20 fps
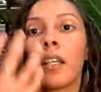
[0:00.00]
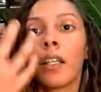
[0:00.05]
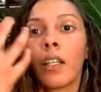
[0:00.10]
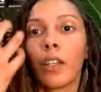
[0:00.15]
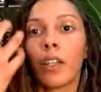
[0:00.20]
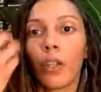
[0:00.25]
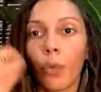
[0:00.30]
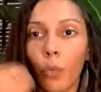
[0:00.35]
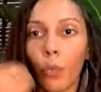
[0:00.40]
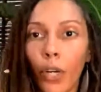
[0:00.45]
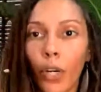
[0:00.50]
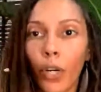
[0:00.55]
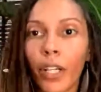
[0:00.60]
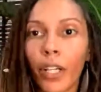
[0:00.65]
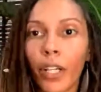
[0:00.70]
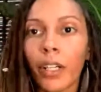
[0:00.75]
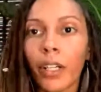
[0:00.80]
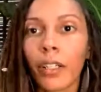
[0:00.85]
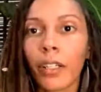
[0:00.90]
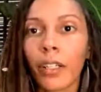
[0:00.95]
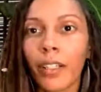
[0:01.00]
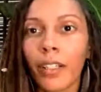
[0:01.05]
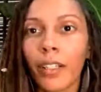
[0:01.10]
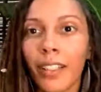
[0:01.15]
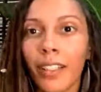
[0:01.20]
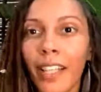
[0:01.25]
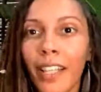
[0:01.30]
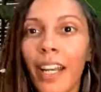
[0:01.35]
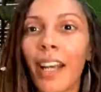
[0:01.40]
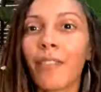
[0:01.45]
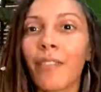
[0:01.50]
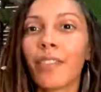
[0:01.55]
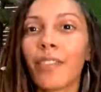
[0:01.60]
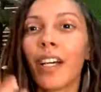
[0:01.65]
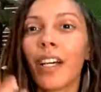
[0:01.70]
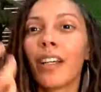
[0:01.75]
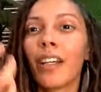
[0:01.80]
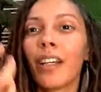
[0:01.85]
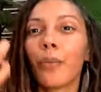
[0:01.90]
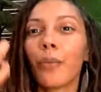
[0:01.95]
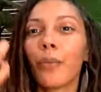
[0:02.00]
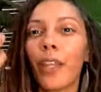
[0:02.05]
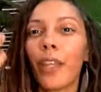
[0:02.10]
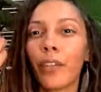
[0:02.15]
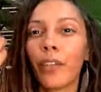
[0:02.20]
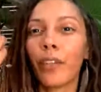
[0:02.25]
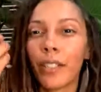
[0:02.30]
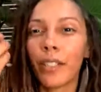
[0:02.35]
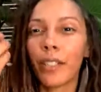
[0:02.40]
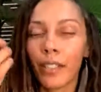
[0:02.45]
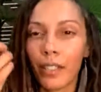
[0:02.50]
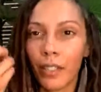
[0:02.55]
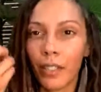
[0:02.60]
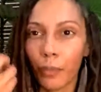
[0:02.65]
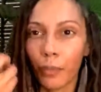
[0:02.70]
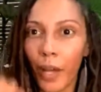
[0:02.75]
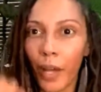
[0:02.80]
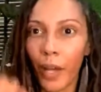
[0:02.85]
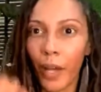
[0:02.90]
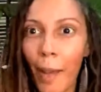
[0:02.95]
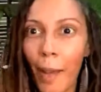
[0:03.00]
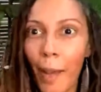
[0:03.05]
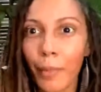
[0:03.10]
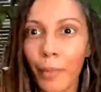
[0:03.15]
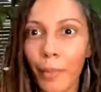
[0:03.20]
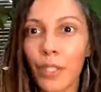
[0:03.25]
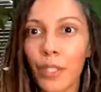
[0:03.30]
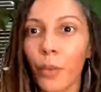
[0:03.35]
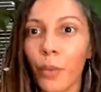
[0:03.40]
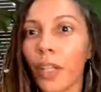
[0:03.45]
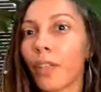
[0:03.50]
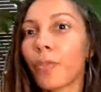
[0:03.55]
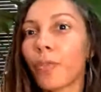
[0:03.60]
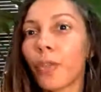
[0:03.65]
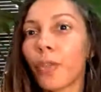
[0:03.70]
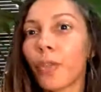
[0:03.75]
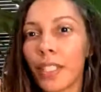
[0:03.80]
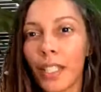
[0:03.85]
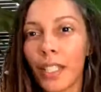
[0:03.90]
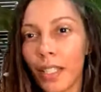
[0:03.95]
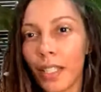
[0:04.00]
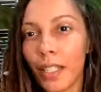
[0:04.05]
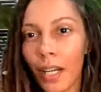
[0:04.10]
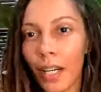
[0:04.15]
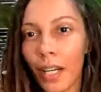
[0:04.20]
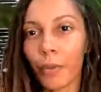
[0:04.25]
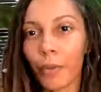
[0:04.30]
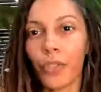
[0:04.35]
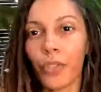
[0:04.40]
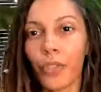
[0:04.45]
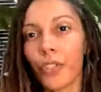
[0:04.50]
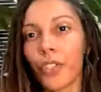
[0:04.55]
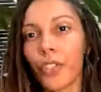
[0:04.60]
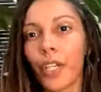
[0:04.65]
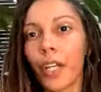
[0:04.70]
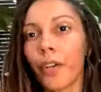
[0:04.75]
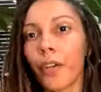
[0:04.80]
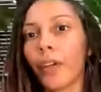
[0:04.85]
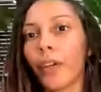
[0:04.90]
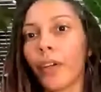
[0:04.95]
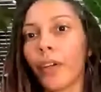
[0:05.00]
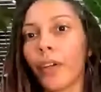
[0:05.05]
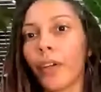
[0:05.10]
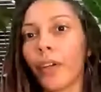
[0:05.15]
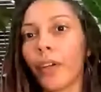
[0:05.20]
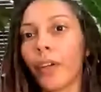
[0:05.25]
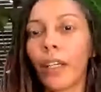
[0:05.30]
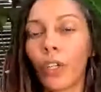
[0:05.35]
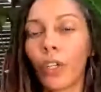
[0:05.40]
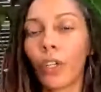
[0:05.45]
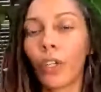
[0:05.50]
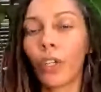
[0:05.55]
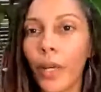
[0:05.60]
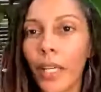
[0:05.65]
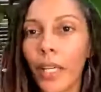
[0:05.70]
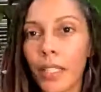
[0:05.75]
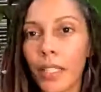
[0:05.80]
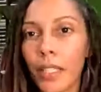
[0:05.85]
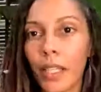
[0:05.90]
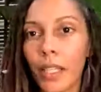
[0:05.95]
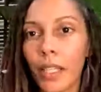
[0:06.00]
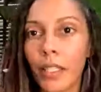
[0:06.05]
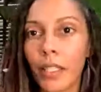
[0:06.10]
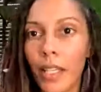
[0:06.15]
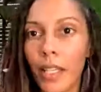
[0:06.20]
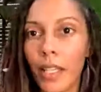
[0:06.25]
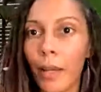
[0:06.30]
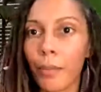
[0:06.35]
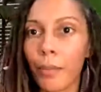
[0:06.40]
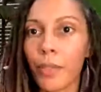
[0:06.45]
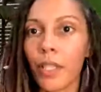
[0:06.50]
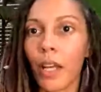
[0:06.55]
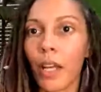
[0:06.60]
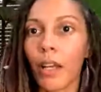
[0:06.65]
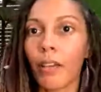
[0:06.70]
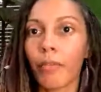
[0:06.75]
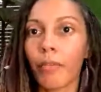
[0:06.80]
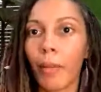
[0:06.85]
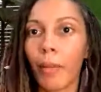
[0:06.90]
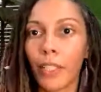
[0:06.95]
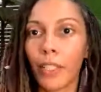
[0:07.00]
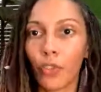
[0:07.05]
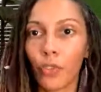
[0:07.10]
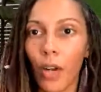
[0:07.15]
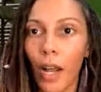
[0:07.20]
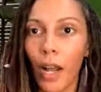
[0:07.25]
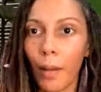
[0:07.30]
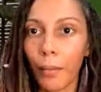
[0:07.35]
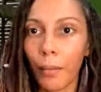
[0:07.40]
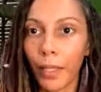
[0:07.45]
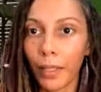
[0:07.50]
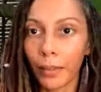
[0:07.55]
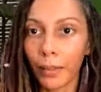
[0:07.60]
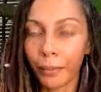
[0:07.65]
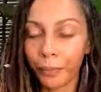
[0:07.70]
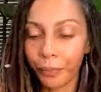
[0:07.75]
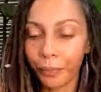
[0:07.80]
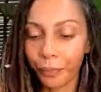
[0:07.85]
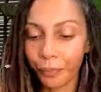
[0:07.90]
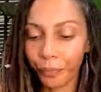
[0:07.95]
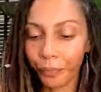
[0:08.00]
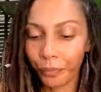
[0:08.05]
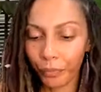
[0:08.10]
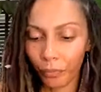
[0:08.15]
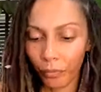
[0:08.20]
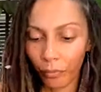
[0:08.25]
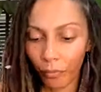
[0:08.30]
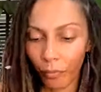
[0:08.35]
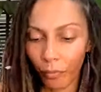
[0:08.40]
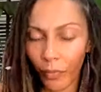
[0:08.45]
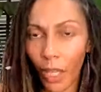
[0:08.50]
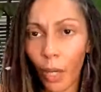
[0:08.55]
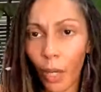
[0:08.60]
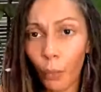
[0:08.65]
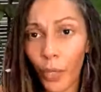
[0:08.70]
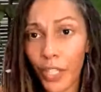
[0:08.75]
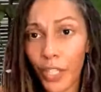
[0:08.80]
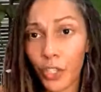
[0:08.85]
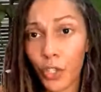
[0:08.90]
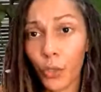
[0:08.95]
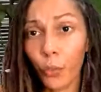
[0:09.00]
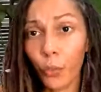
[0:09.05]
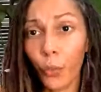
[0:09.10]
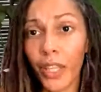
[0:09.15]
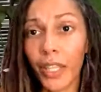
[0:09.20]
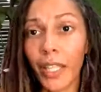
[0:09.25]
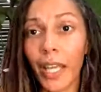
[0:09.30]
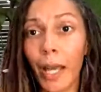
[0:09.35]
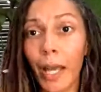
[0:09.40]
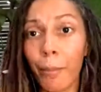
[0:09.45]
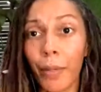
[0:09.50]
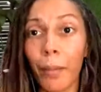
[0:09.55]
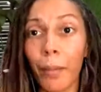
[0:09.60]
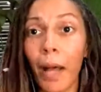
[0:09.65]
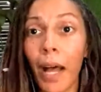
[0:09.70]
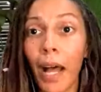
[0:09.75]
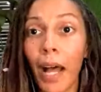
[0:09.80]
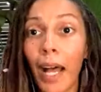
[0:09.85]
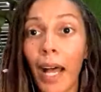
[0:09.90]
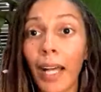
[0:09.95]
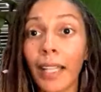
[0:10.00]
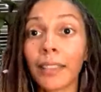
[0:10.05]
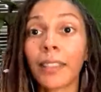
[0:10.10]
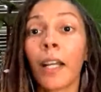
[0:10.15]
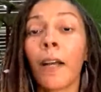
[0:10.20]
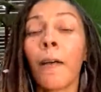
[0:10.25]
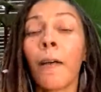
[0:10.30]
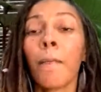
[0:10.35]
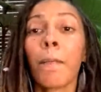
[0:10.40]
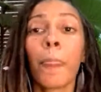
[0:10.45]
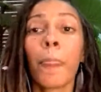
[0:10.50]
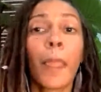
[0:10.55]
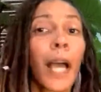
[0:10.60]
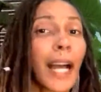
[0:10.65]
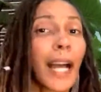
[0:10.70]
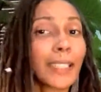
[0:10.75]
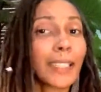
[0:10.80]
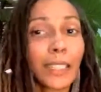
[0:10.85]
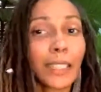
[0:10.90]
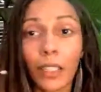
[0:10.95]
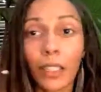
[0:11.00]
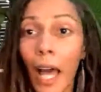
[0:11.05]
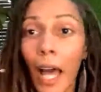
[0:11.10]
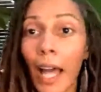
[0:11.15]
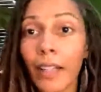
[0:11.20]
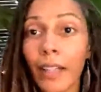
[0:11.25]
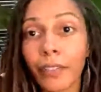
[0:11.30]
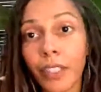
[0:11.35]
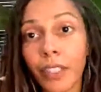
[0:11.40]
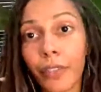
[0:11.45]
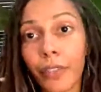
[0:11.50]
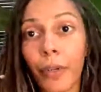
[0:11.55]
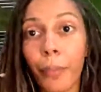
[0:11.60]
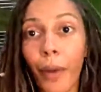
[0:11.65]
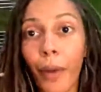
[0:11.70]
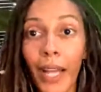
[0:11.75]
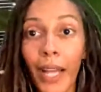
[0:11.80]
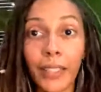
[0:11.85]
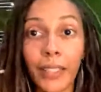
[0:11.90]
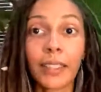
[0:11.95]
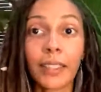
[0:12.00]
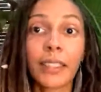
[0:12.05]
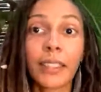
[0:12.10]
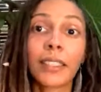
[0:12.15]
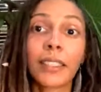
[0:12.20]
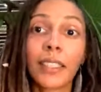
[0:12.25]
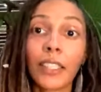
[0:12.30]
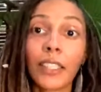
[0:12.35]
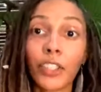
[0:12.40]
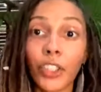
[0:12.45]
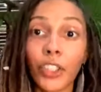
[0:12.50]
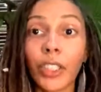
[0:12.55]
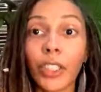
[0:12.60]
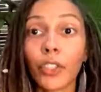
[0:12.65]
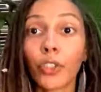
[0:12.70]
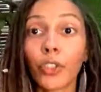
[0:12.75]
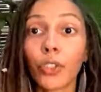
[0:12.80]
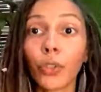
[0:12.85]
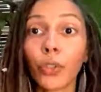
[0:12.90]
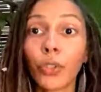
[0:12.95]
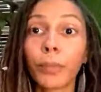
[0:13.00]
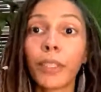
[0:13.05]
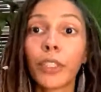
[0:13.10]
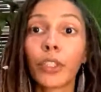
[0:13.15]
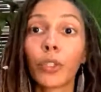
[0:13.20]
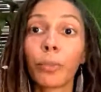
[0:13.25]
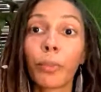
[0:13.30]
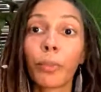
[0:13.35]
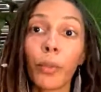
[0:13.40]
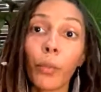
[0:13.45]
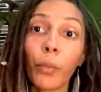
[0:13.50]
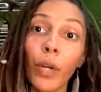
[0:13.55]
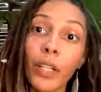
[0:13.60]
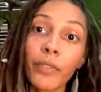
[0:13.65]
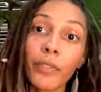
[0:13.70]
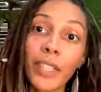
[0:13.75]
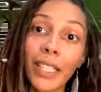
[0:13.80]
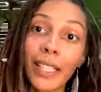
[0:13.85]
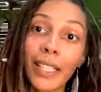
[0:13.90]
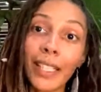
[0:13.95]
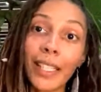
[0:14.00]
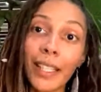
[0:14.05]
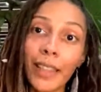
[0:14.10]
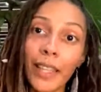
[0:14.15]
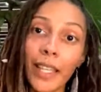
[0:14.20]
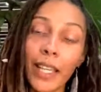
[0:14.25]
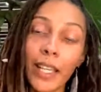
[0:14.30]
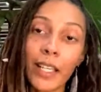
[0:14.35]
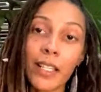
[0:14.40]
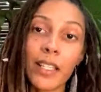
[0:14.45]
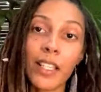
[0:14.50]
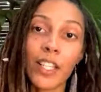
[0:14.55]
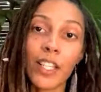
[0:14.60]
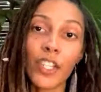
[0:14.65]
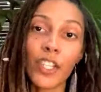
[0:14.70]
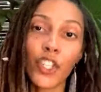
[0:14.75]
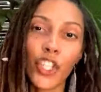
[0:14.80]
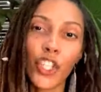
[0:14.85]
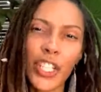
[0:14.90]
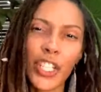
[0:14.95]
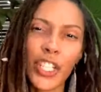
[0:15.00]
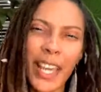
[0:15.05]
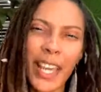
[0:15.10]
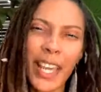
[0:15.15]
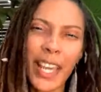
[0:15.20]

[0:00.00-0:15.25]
the work that I've done, whether it's what happened in 2014 that I was just sharing, of like going into the depths of my trauma, which with Ketra Ma'at, I did a lot of different practices that she introduced me to, but one of the key things is she